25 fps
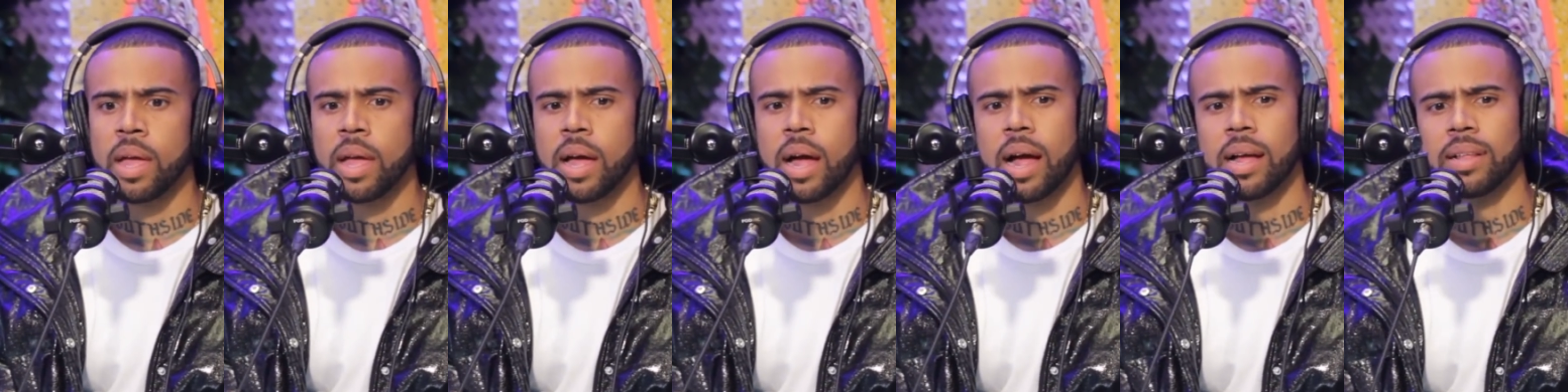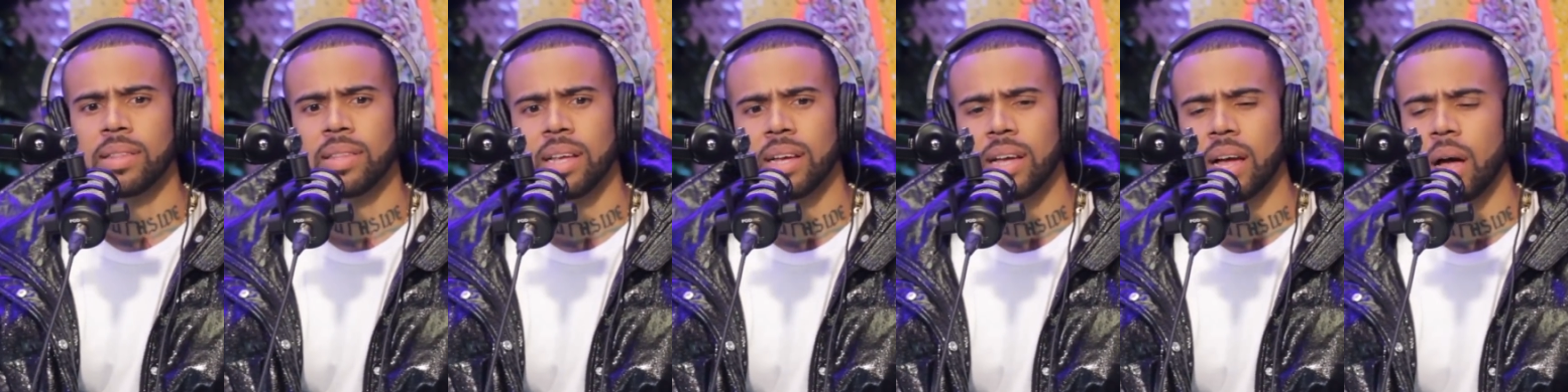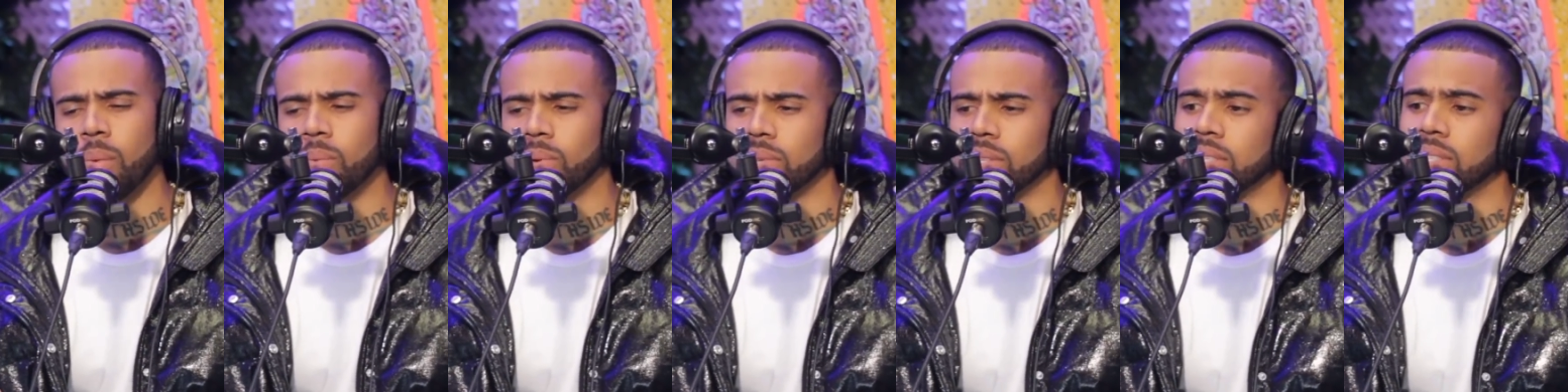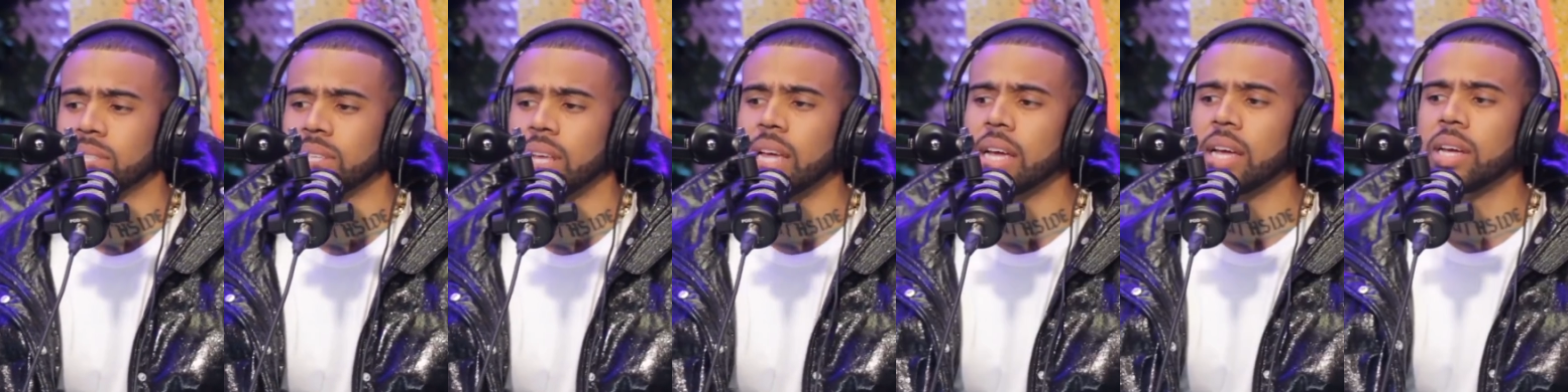I think I was
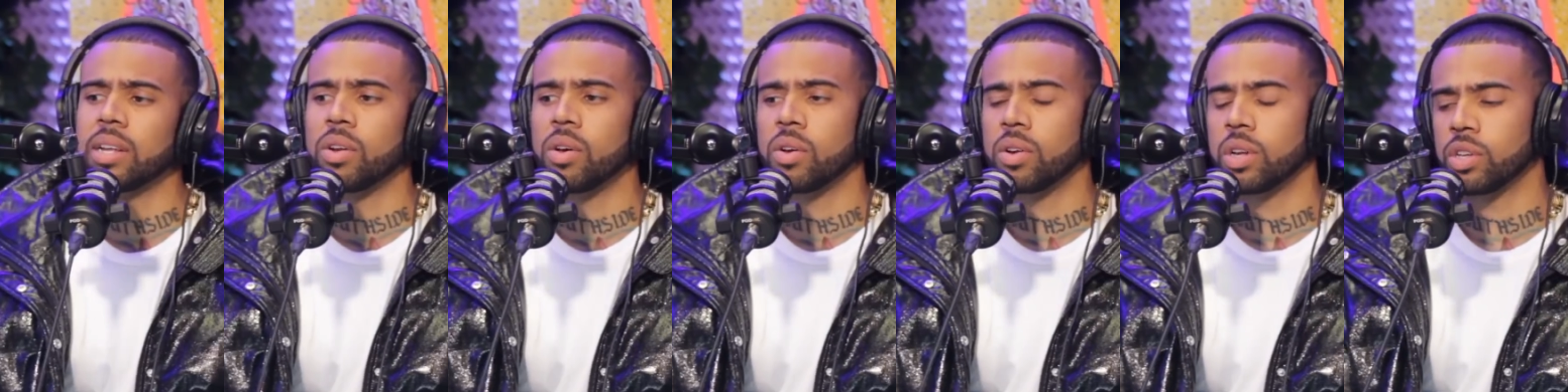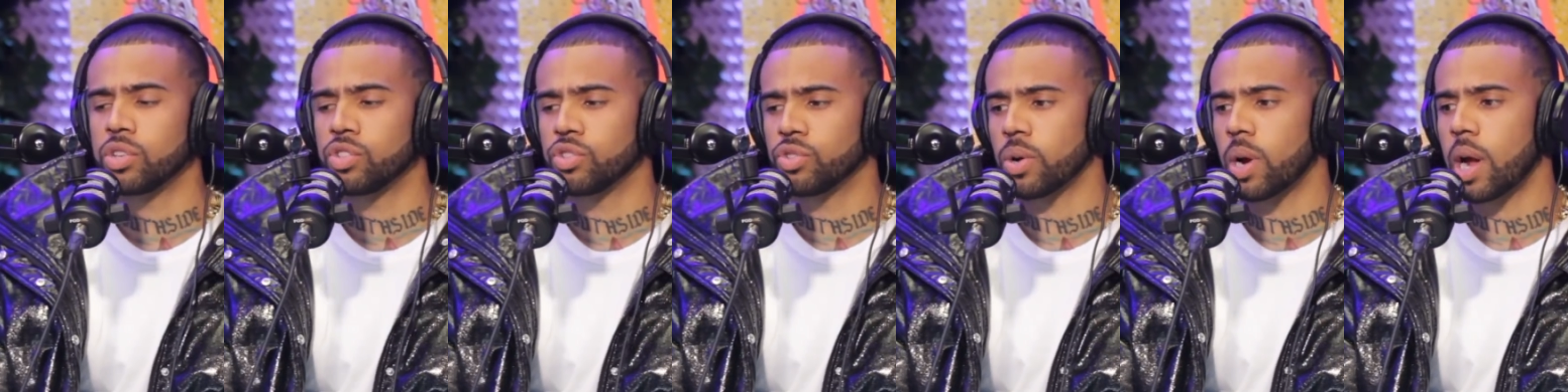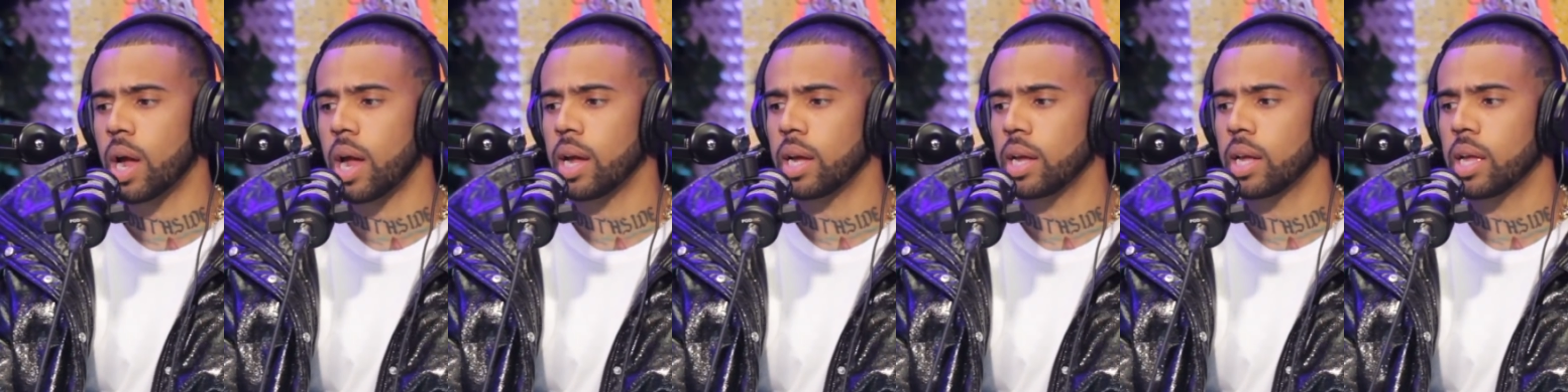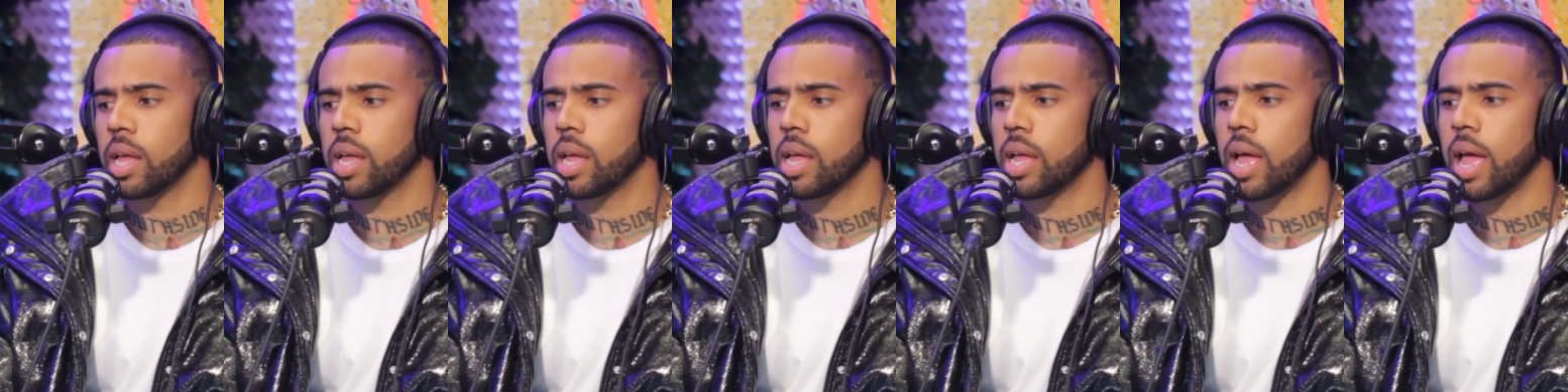singing on a track
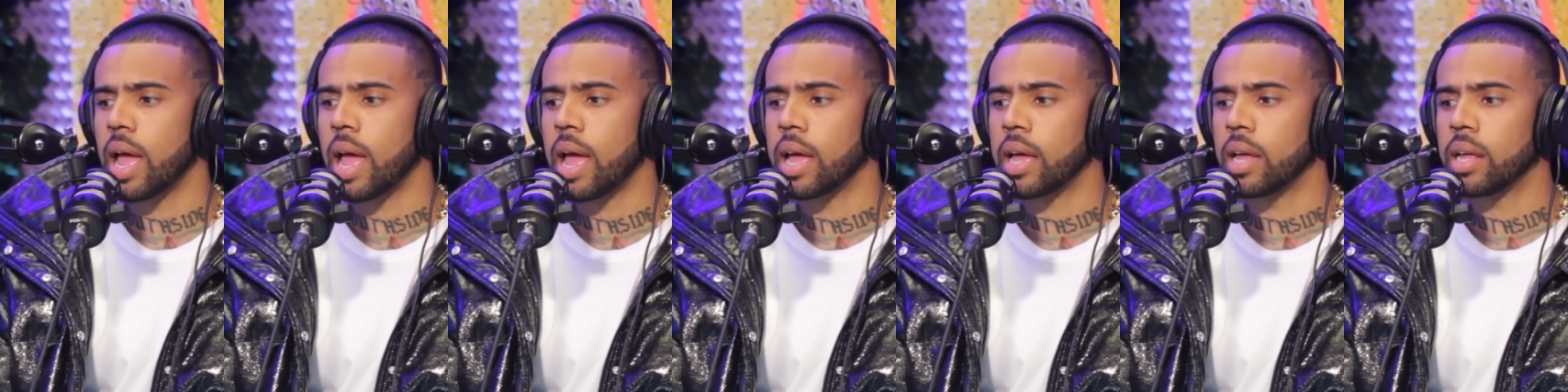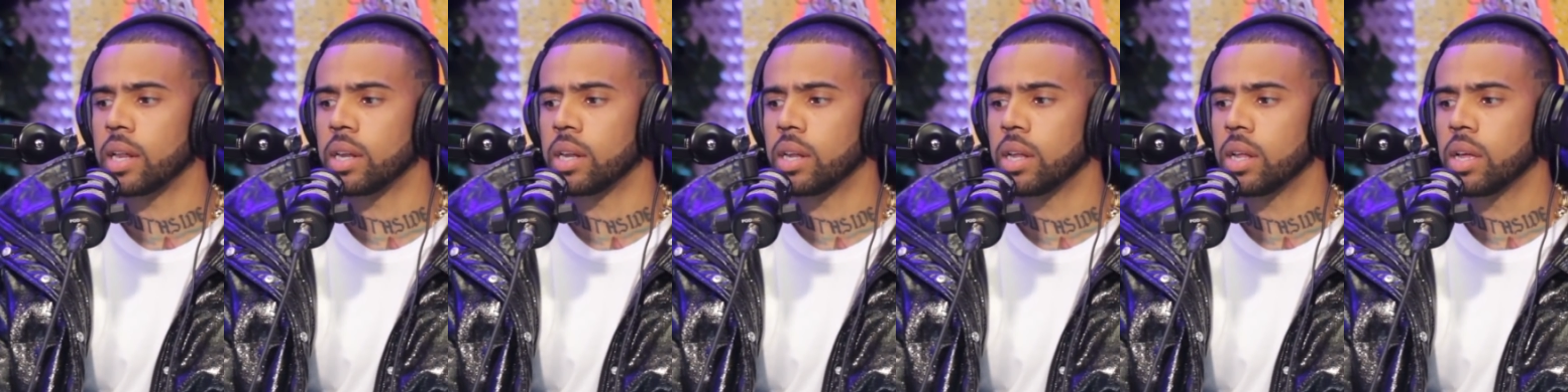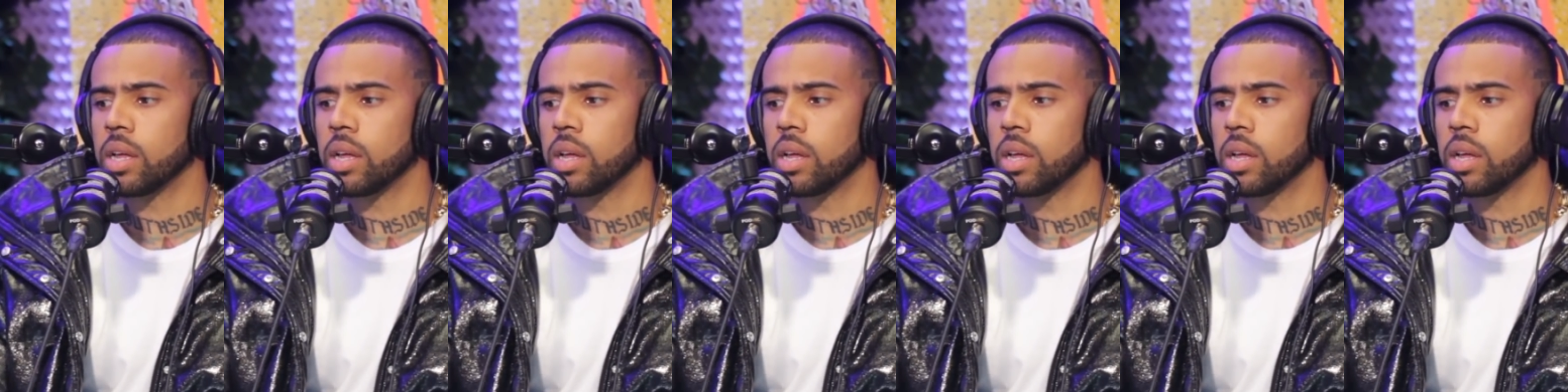and